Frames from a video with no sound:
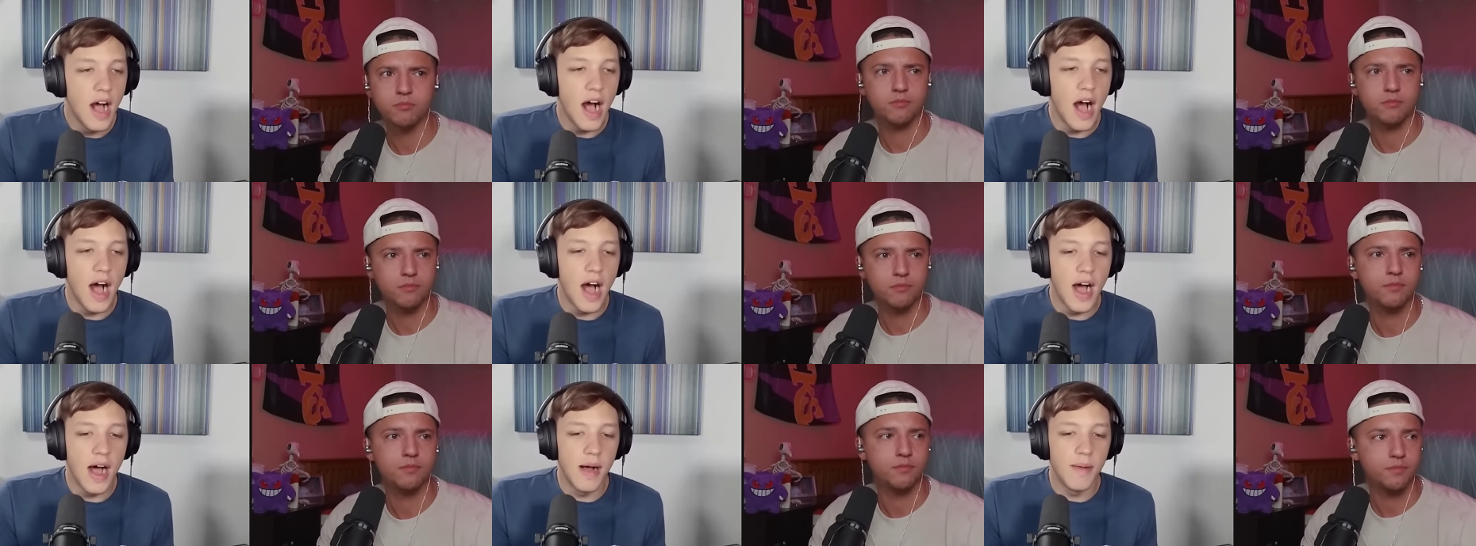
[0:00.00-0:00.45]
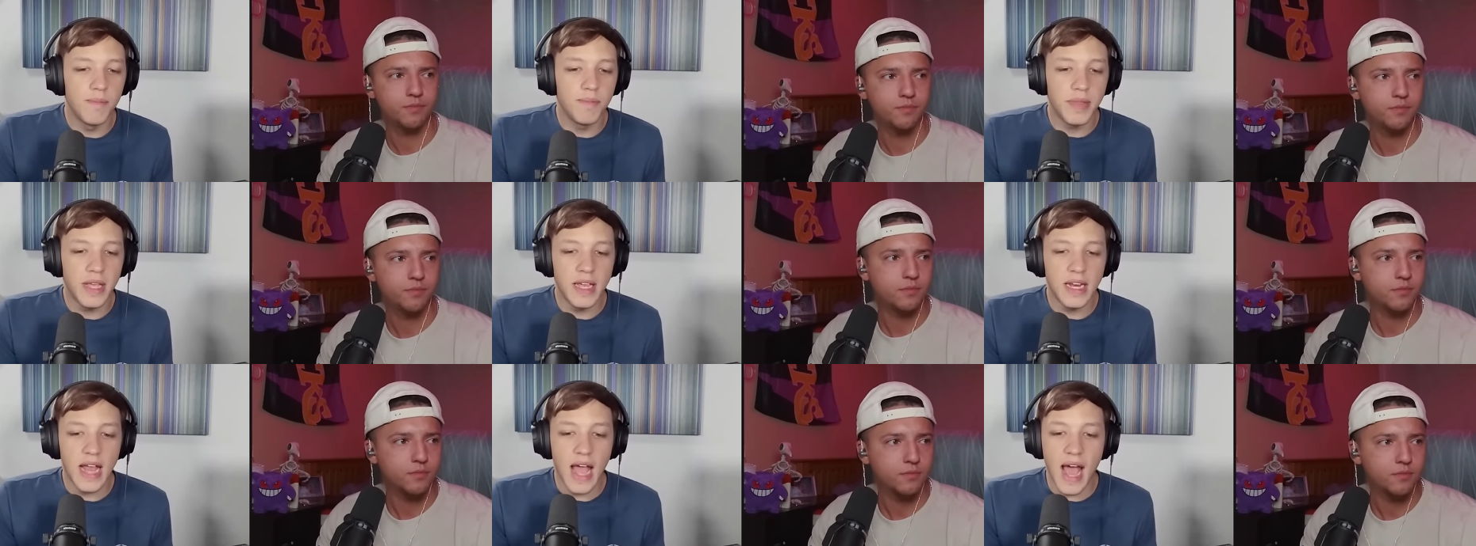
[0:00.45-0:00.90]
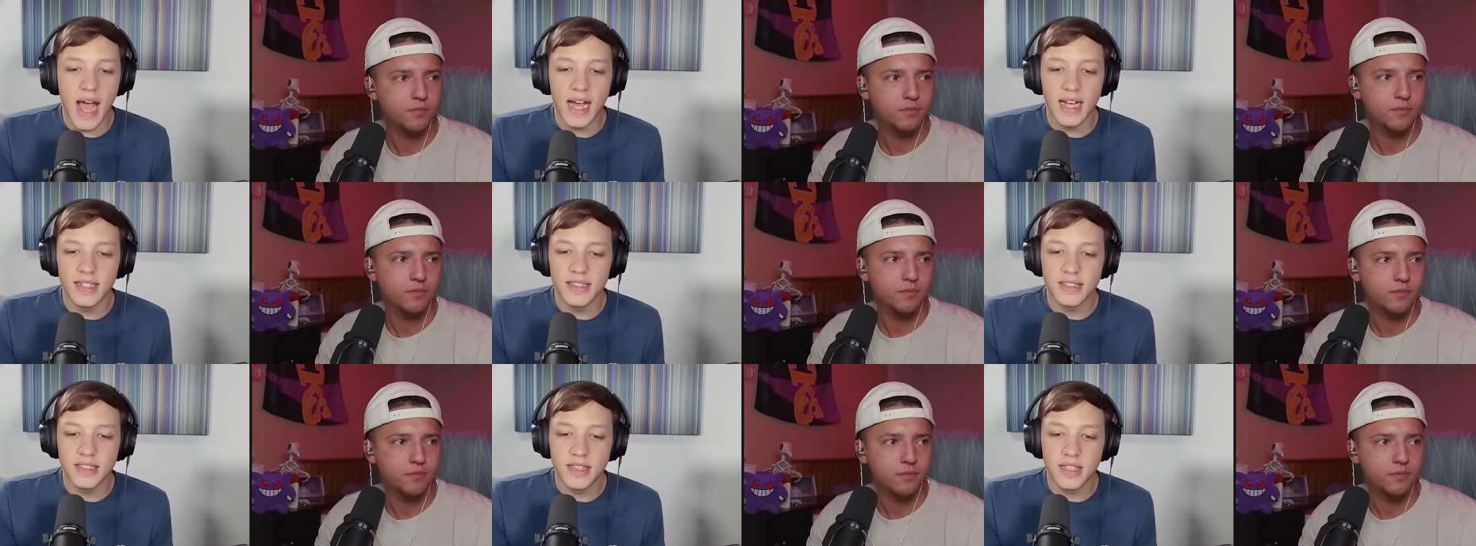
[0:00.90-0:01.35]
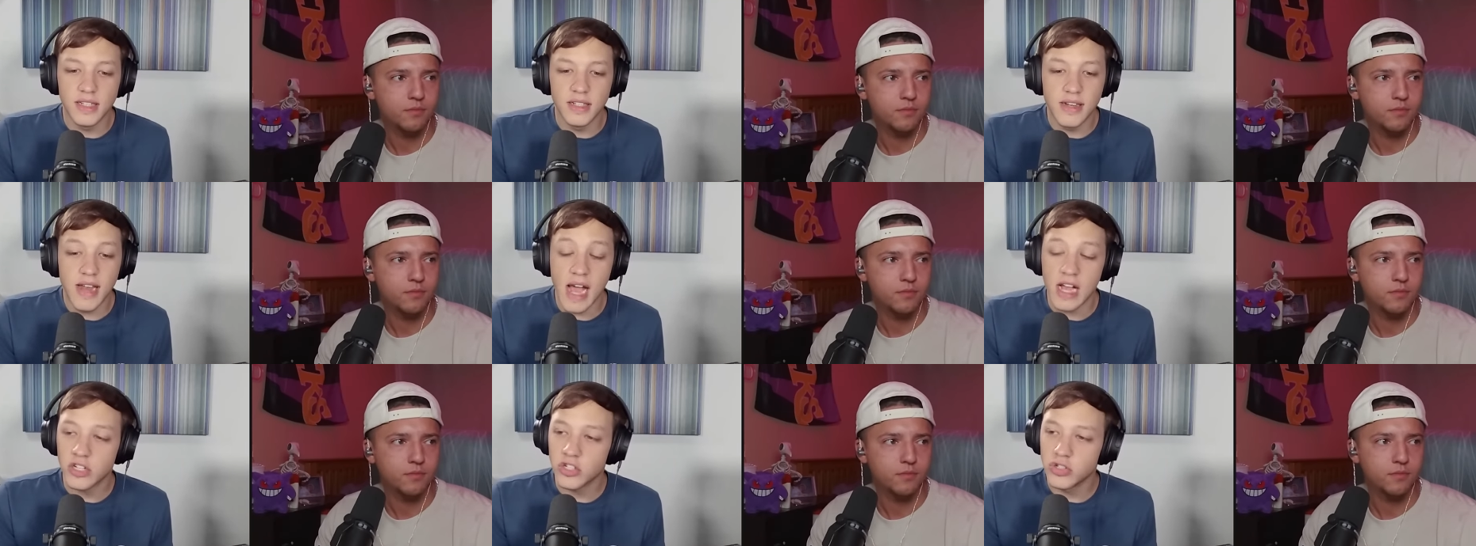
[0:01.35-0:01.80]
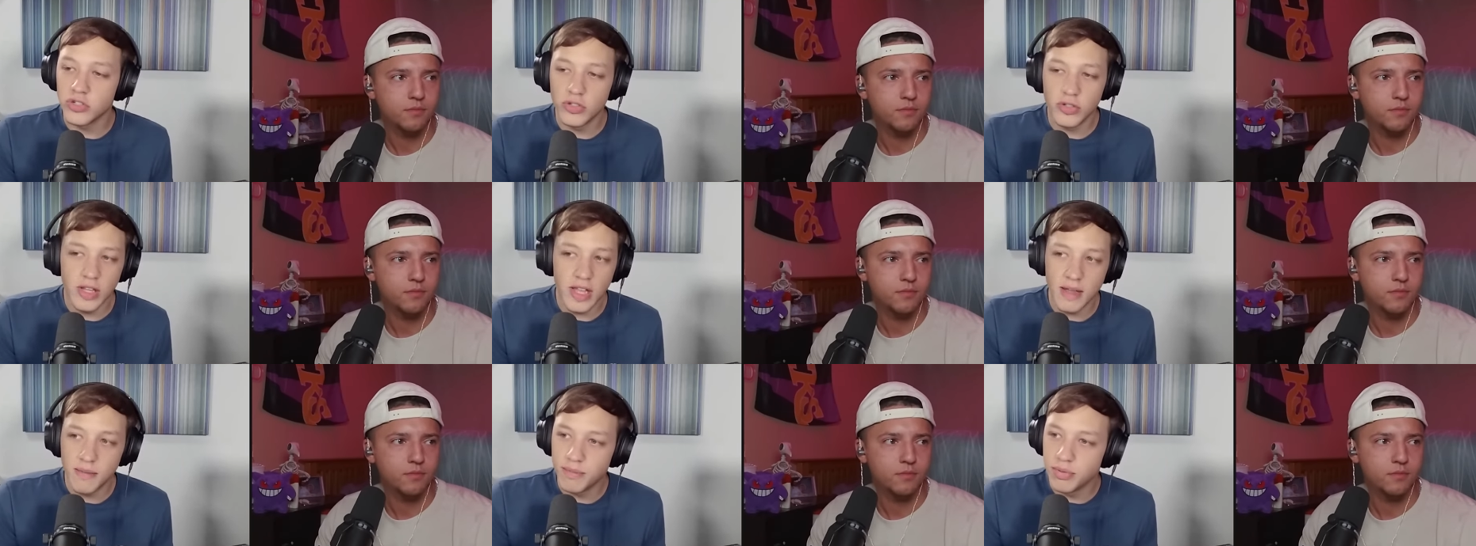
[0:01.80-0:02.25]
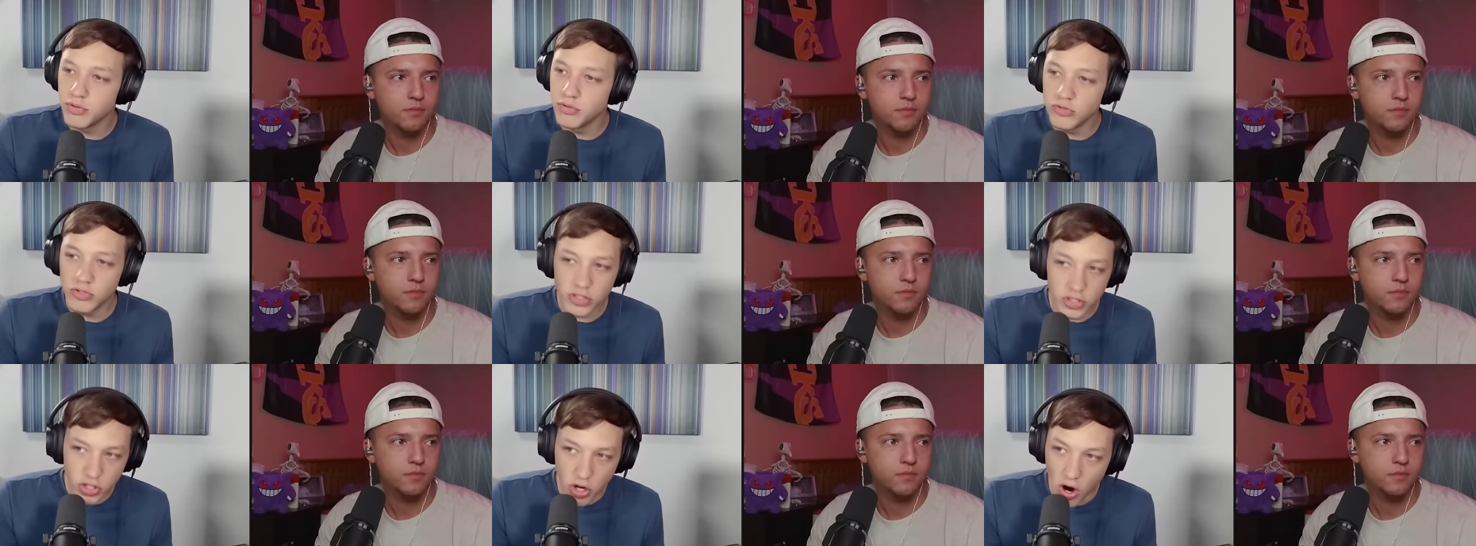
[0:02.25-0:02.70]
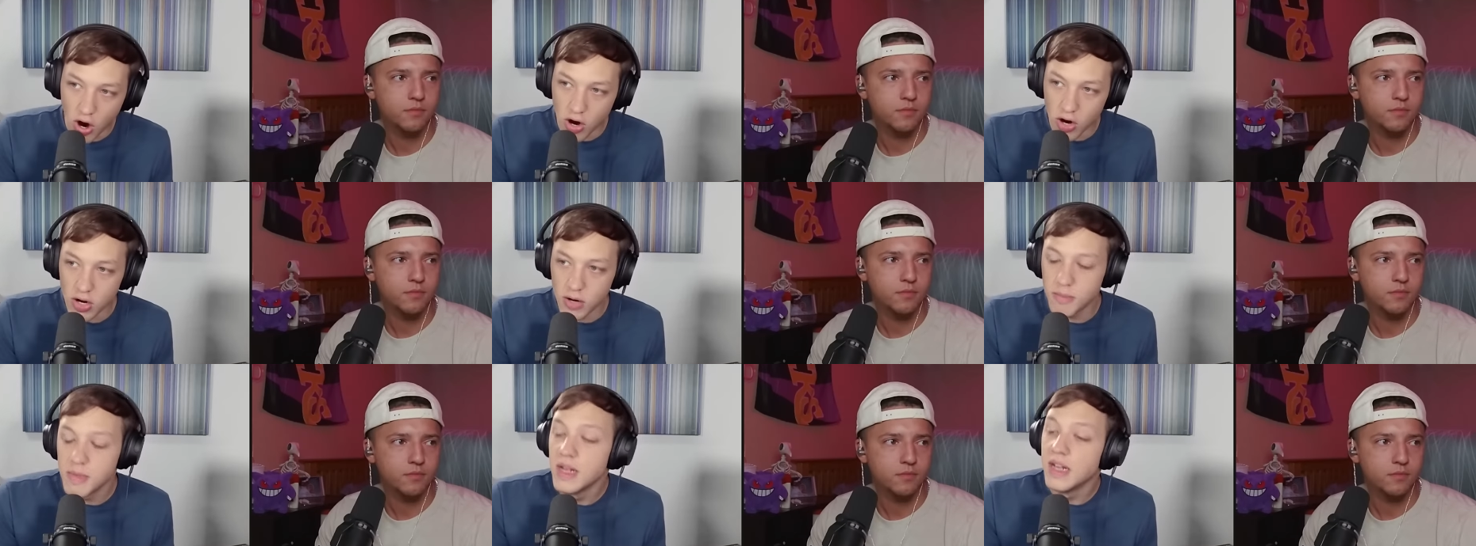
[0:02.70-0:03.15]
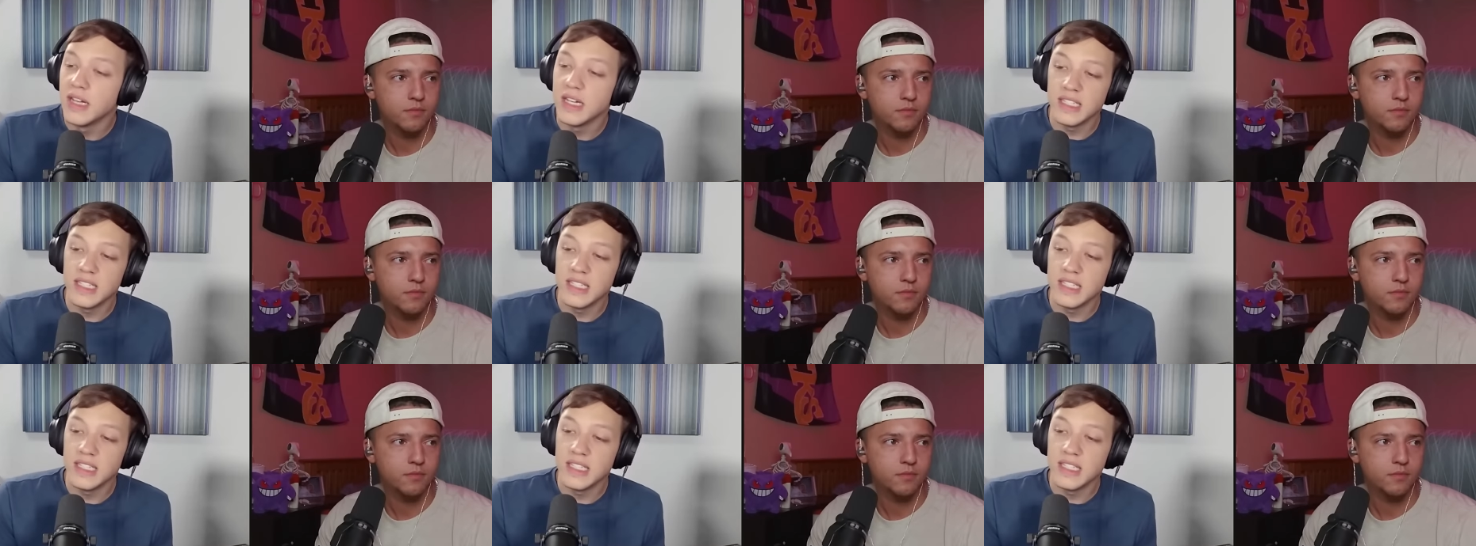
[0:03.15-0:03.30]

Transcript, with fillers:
Speaker 1: Mm-hmm. Um, mm-hmm. It has the National Lampoon's charm.